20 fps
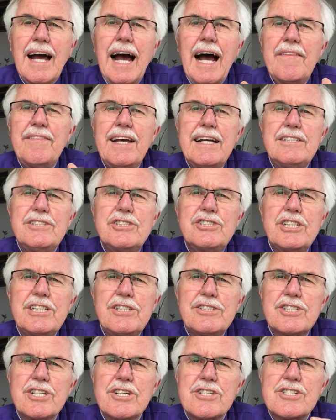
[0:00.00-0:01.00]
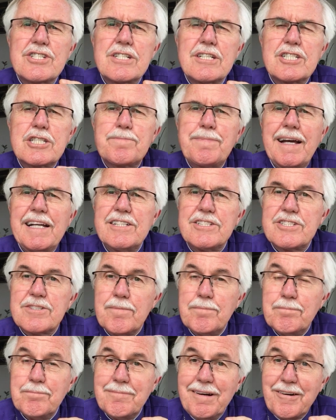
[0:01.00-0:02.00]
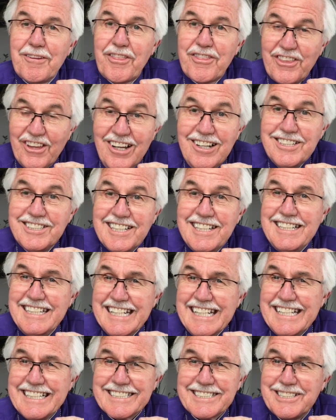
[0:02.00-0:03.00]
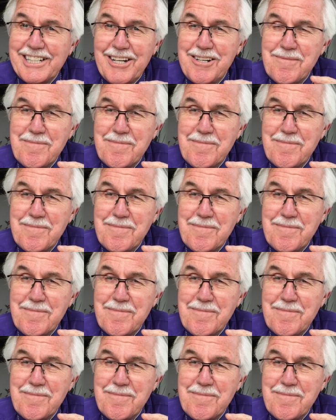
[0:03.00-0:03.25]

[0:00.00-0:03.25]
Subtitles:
And then Jesus spends 30 years,